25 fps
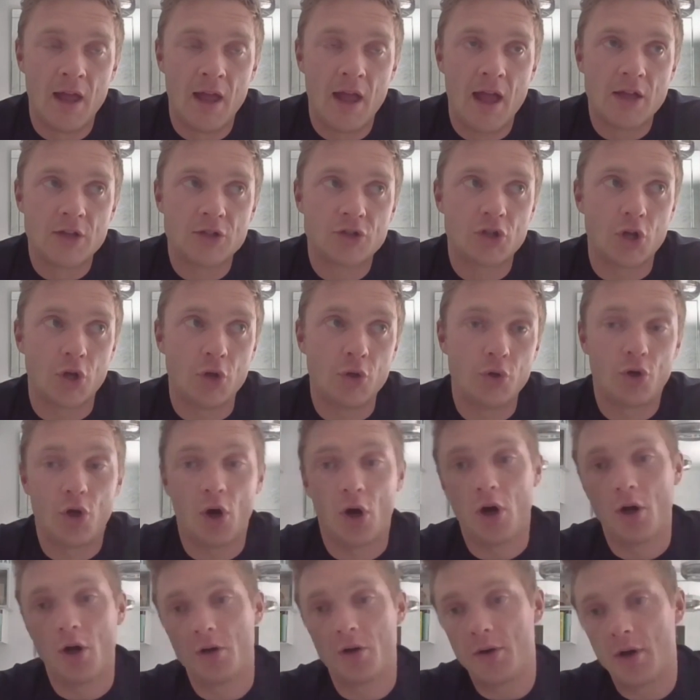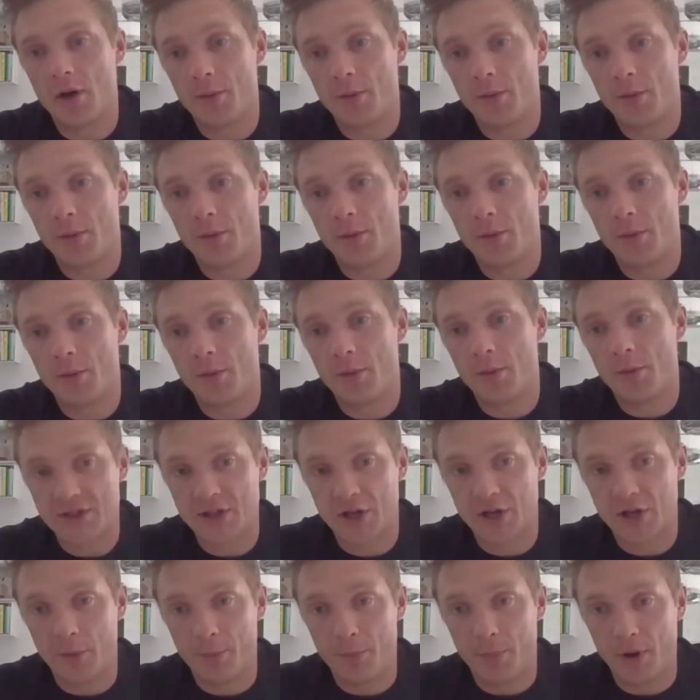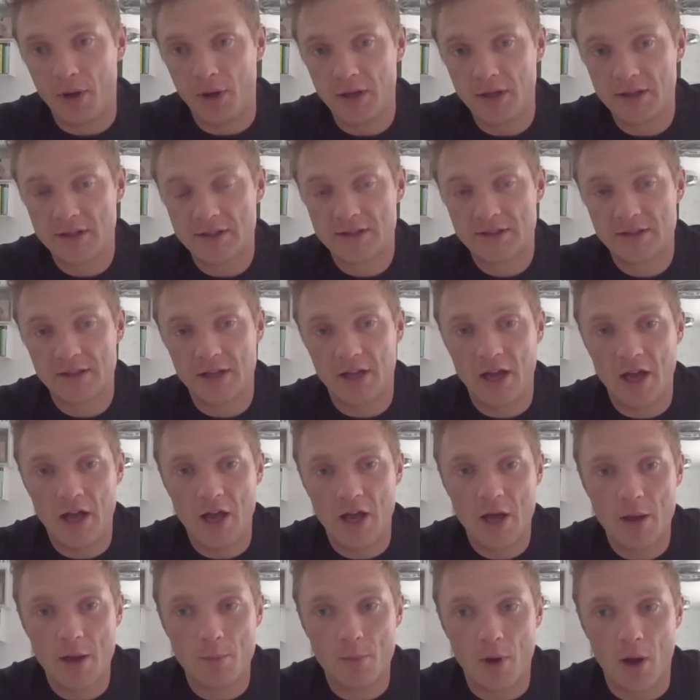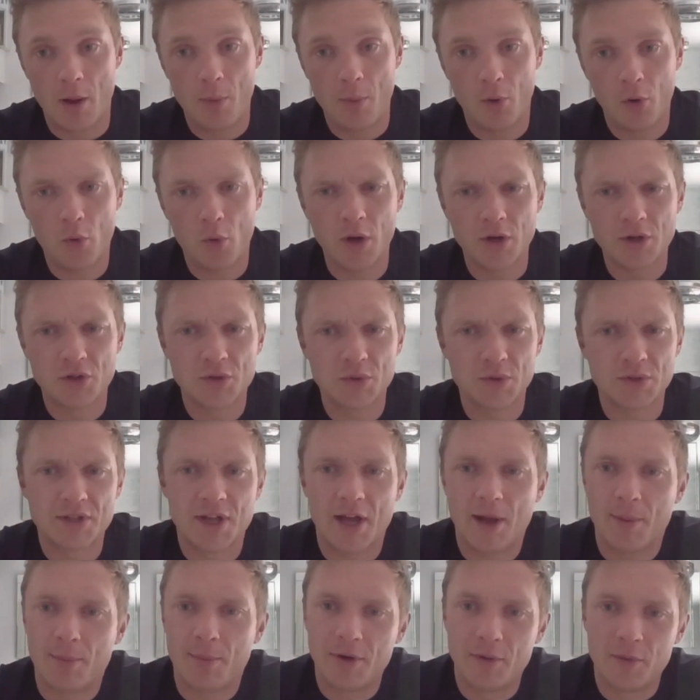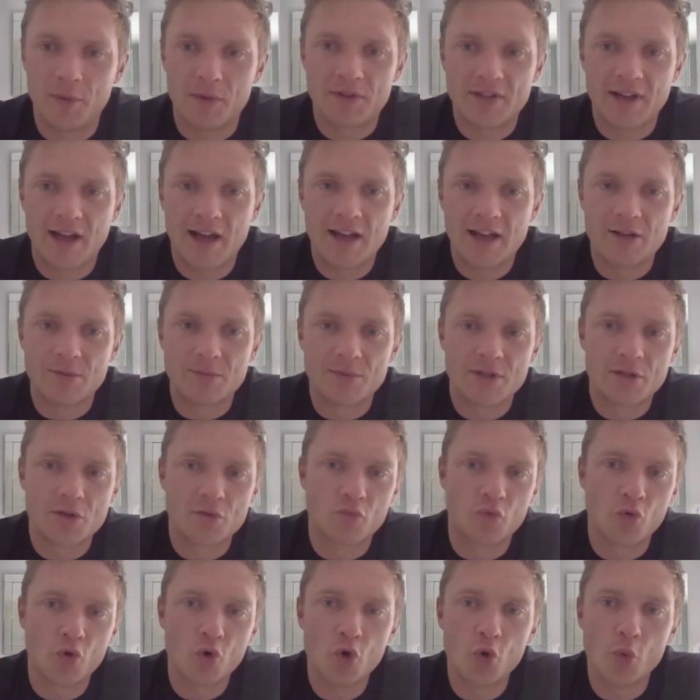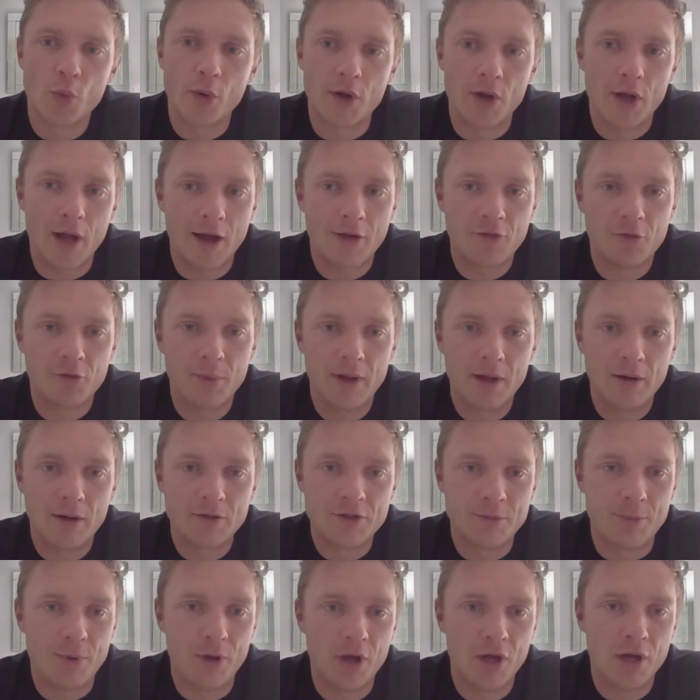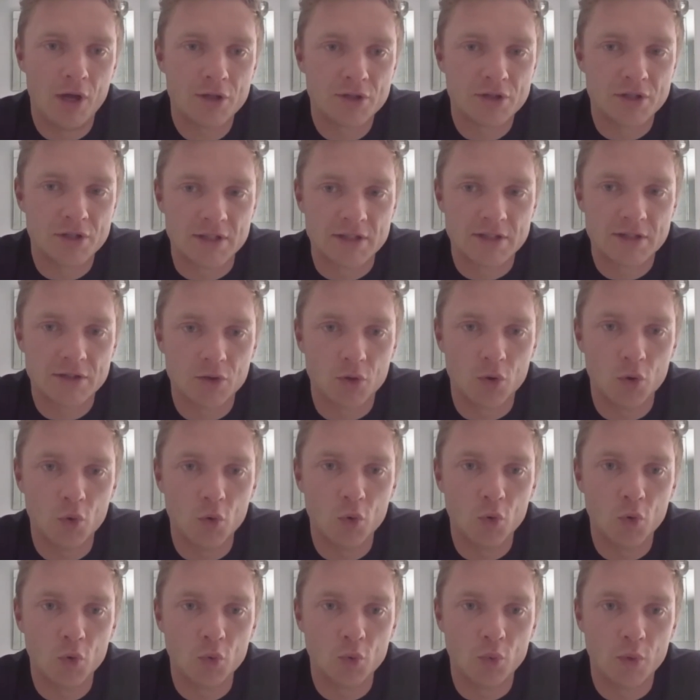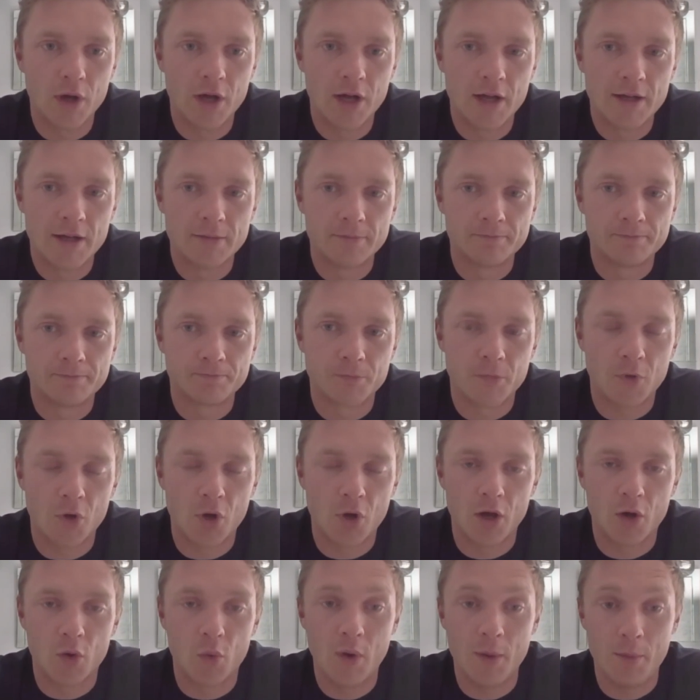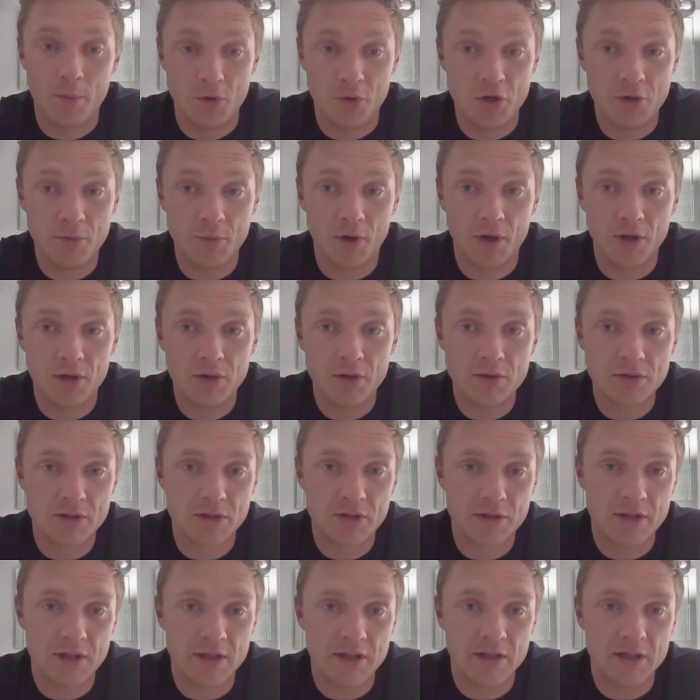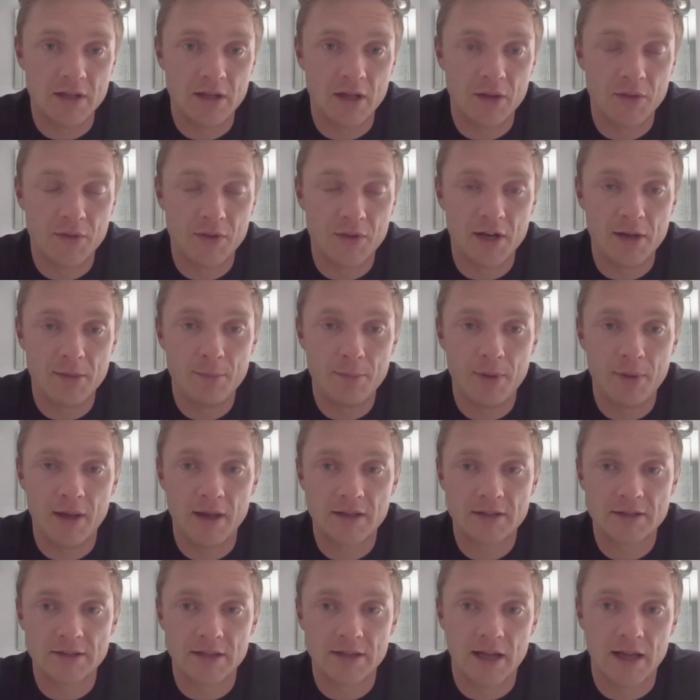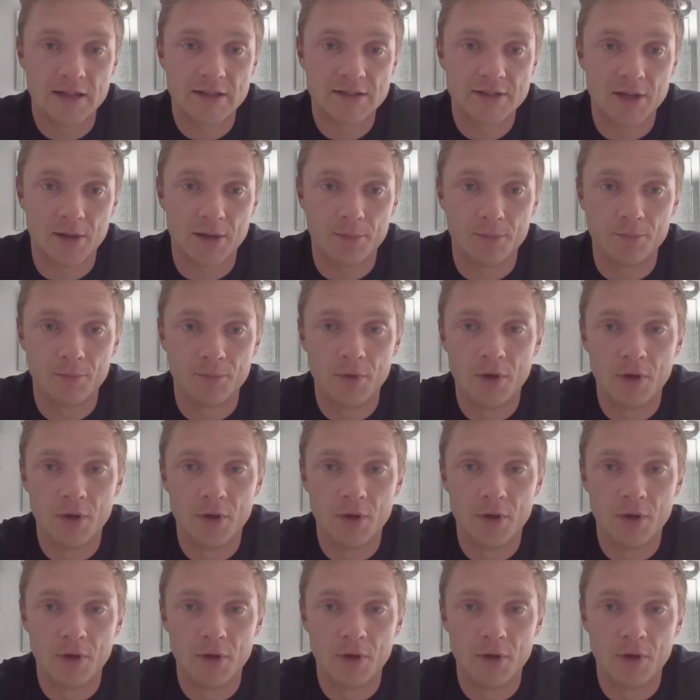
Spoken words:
So you can't purchase our bikes. I'm not quite sure what's happening with Tandem. There's a rule where you have to be able to purchase all equipment you might use at the Olympics, and that has some